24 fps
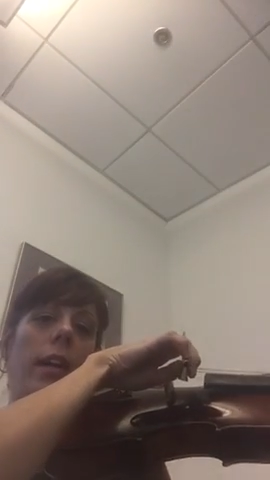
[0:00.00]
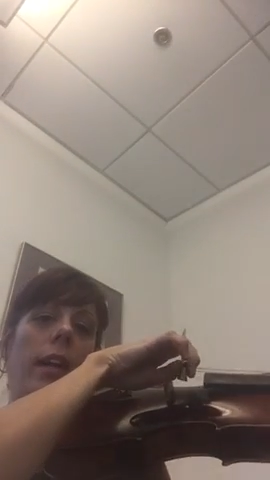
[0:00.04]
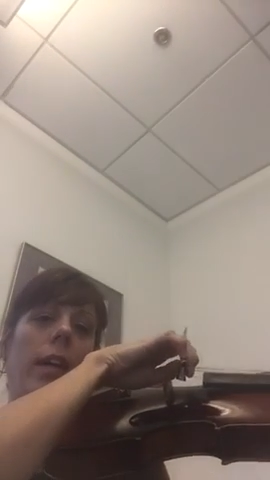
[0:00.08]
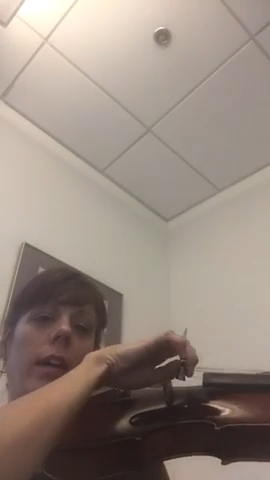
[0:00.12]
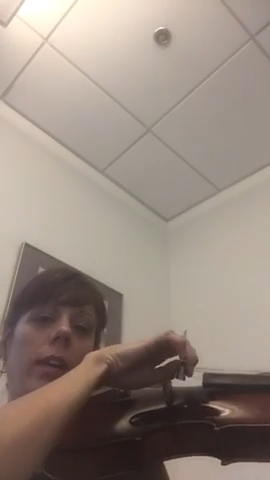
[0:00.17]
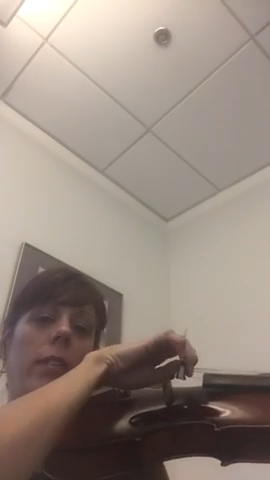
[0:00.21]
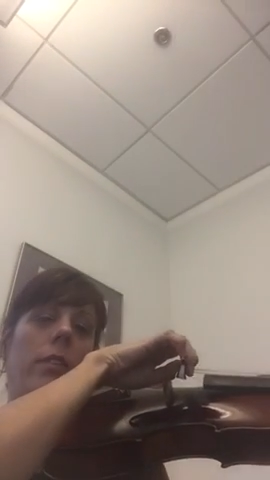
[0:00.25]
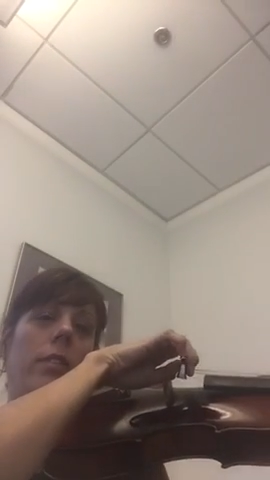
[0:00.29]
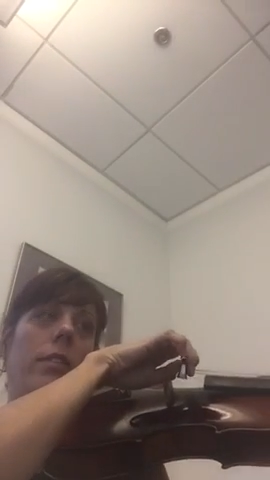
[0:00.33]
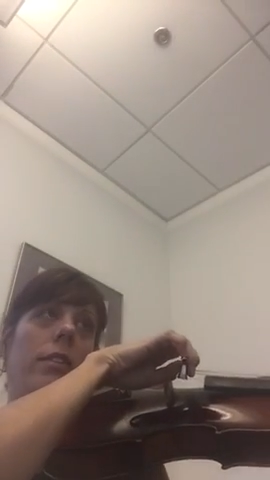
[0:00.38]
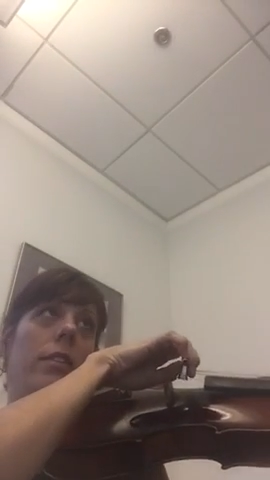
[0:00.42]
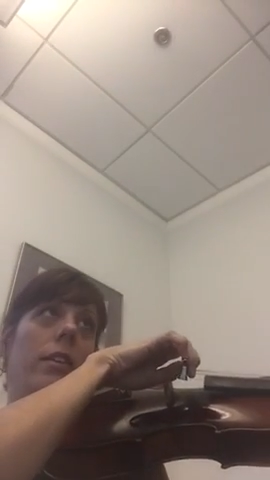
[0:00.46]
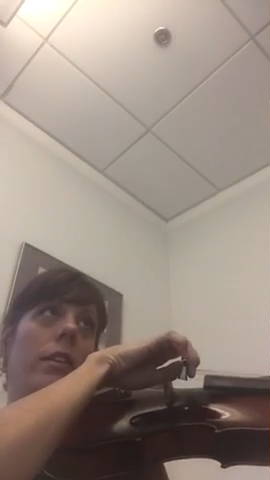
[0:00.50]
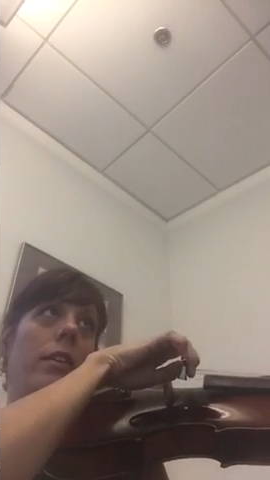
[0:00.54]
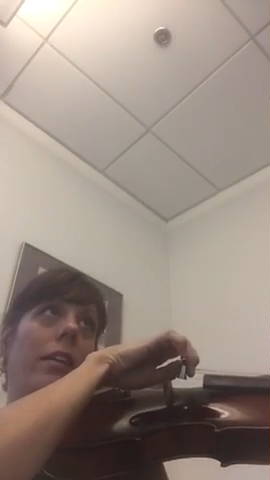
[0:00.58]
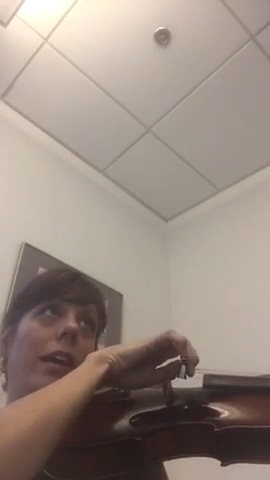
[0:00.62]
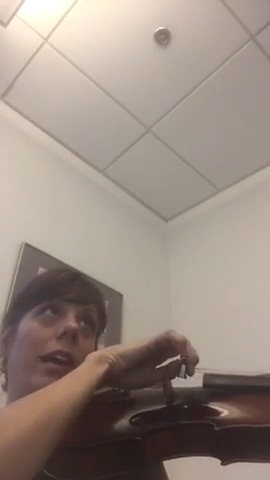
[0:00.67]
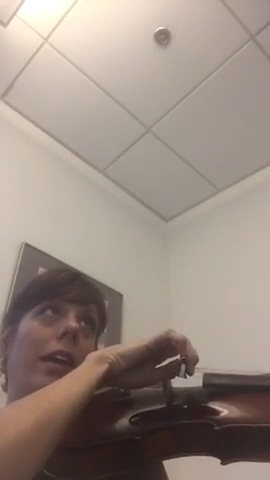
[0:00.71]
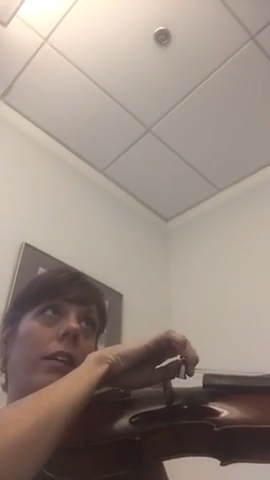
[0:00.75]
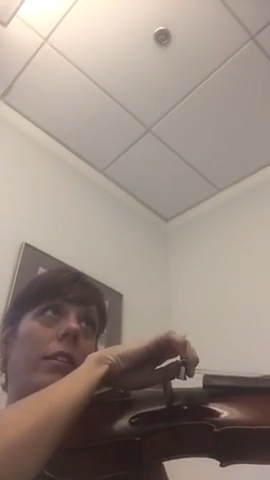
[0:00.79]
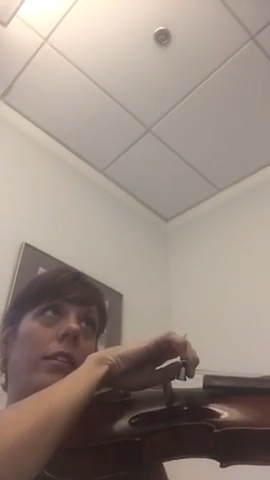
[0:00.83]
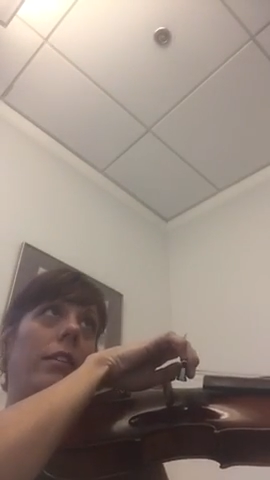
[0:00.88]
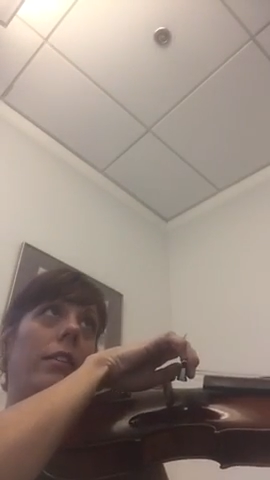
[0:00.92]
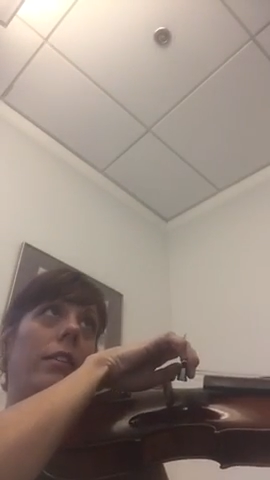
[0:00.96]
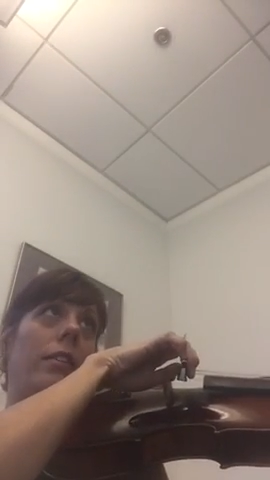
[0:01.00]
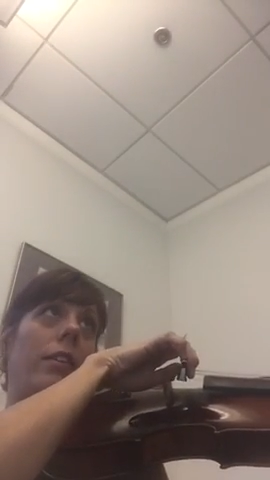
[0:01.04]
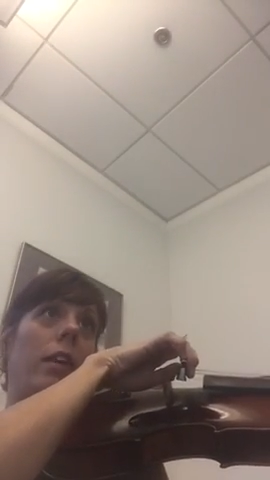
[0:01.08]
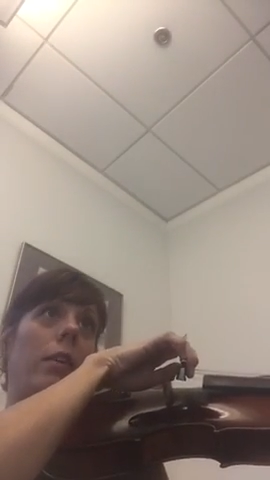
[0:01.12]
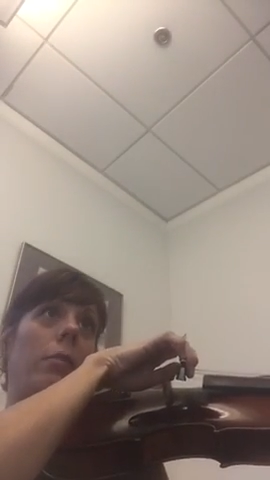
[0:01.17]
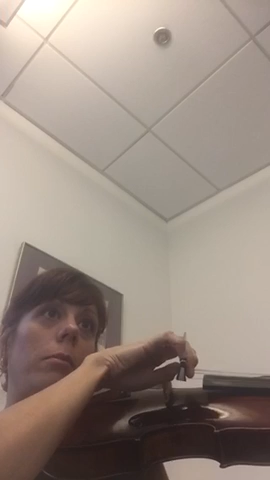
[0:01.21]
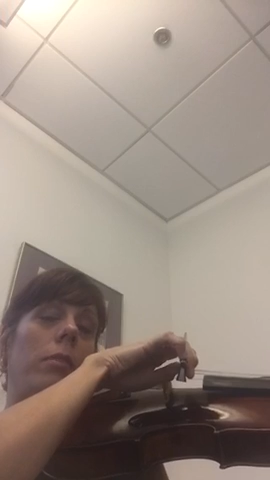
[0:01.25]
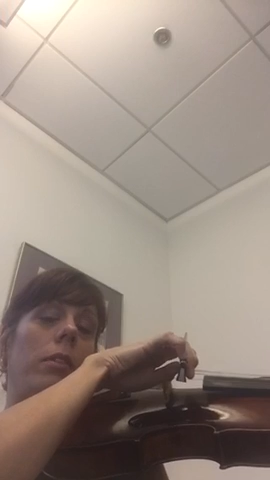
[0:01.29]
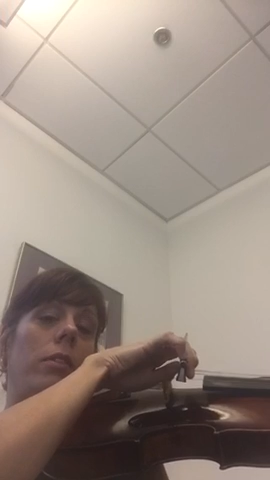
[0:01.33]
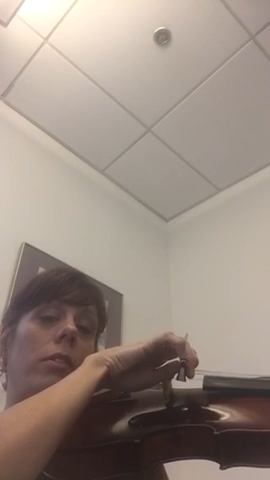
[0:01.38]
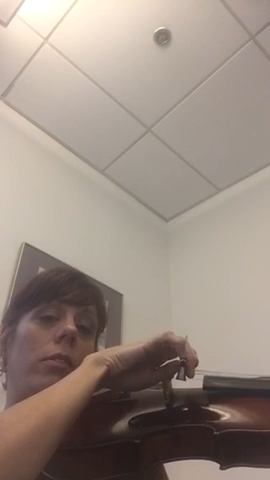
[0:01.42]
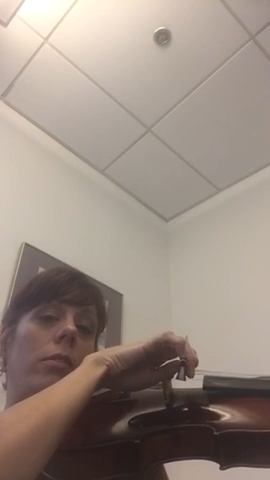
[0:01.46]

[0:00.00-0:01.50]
hand is exactly the same.